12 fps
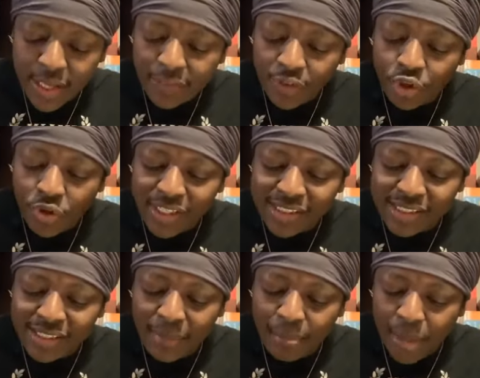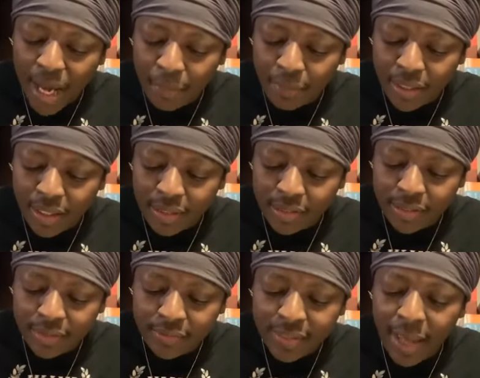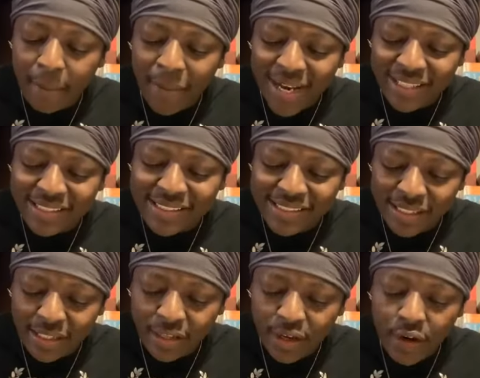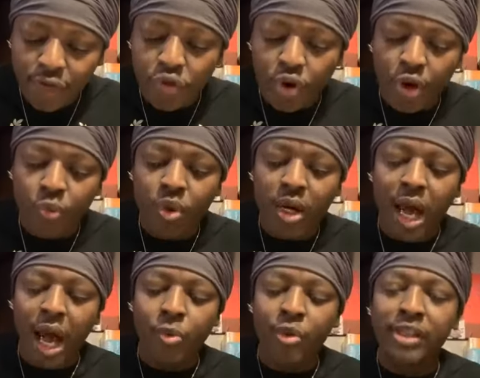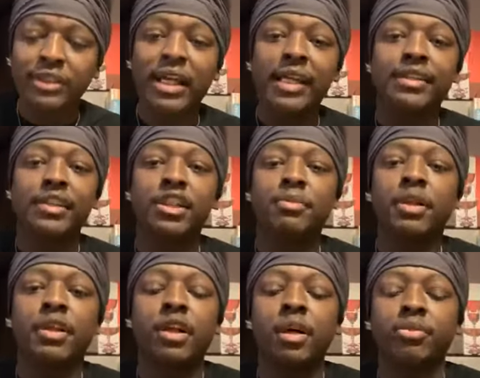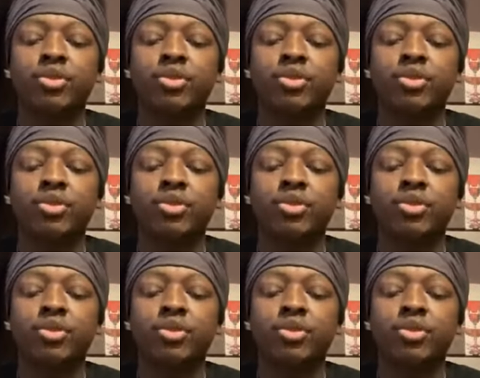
the great city Babylon, that mighty city for in one hour is thy judgment come.